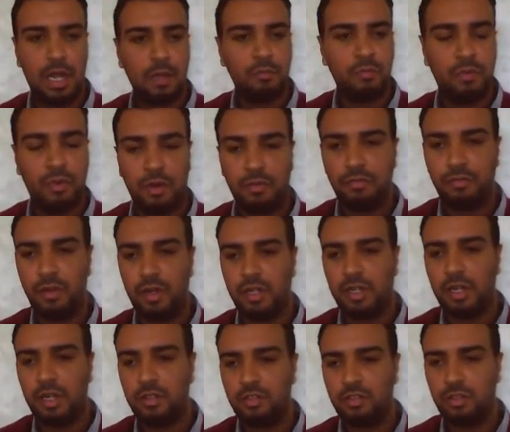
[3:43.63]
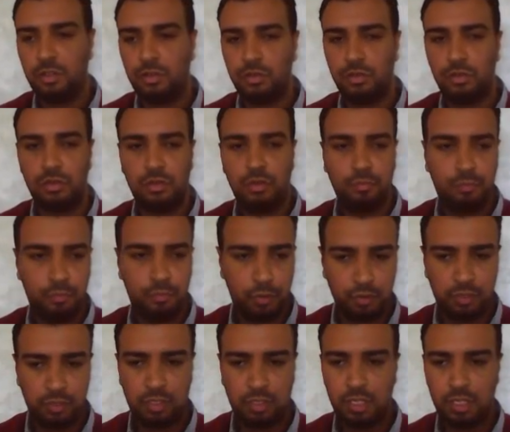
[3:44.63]
I prefer that you
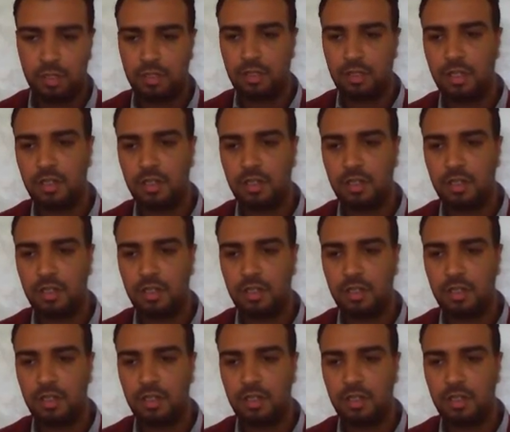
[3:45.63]
put the